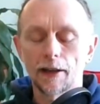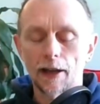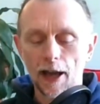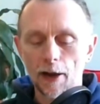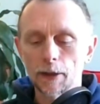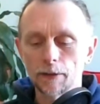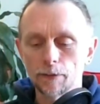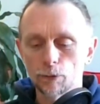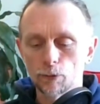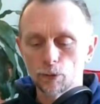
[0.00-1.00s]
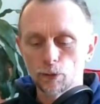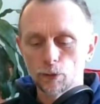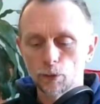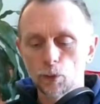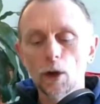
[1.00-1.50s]
hourly
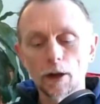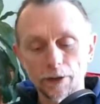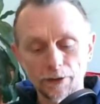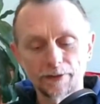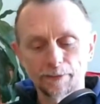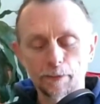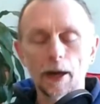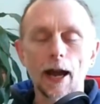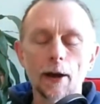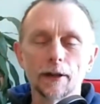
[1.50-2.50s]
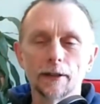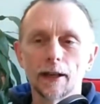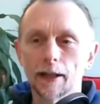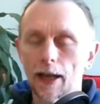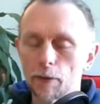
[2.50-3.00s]
worth per hour.
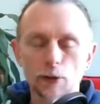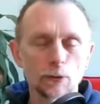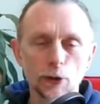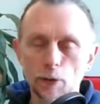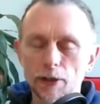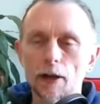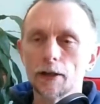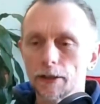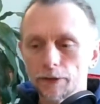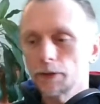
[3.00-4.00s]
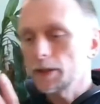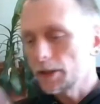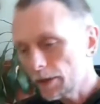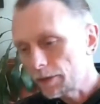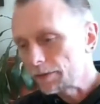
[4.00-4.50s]
Like how much would you be charging if you're a
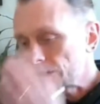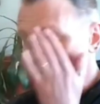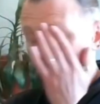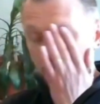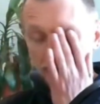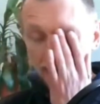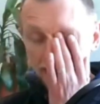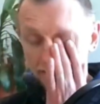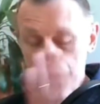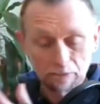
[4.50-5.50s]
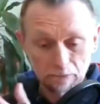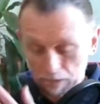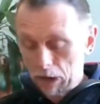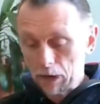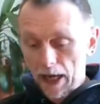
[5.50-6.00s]
consultant? And it's like,
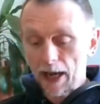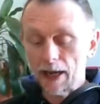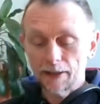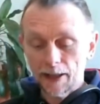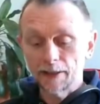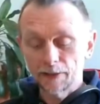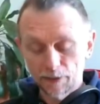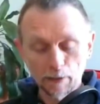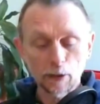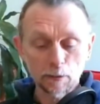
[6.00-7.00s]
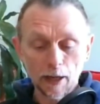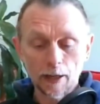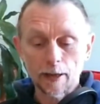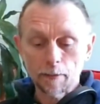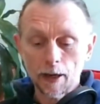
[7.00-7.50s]
okay, and then multiply
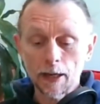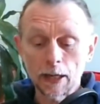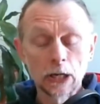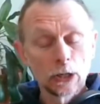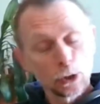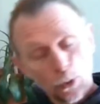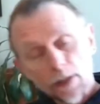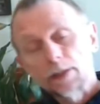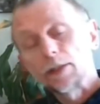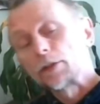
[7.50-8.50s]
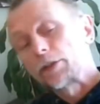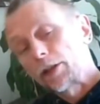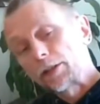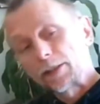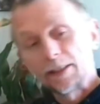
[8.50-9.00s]
that by 20 or
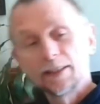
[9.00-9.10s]
30.